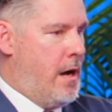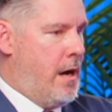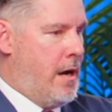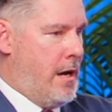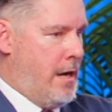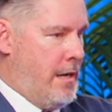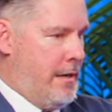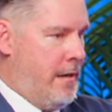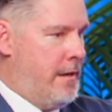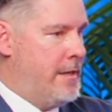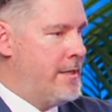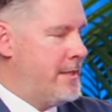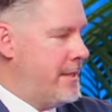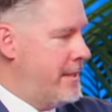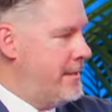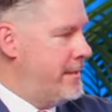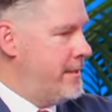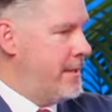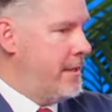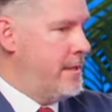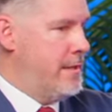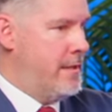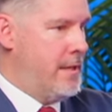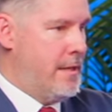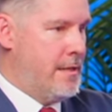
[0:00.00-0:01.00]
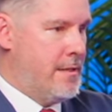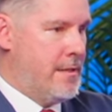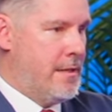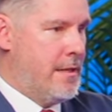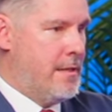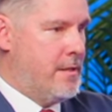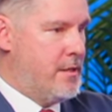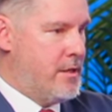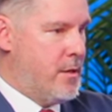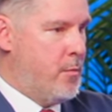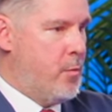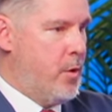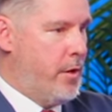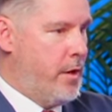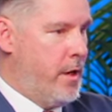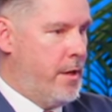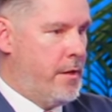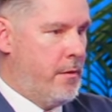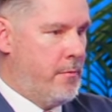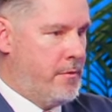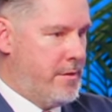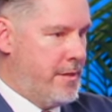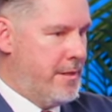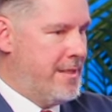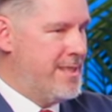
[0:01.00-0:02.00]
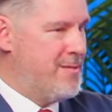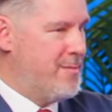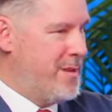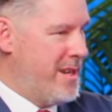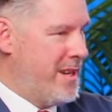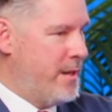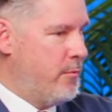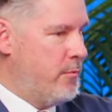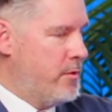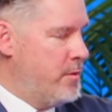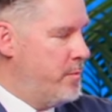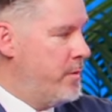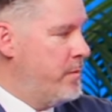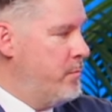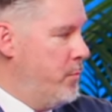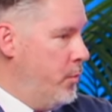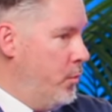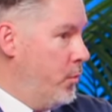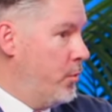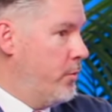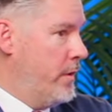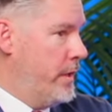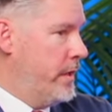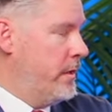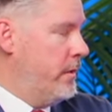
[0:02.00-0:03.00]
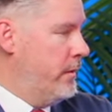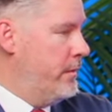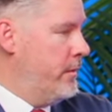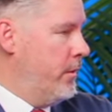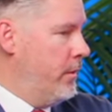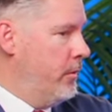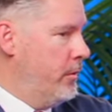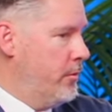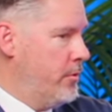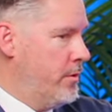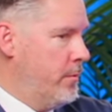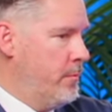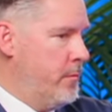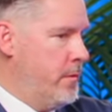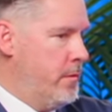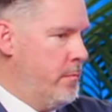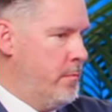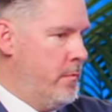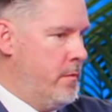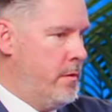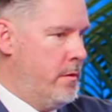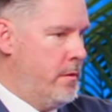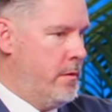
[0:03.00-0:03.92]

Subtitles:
and I say this as someone, I don't think there's been anyone who's been more critical of Donald Trump than me.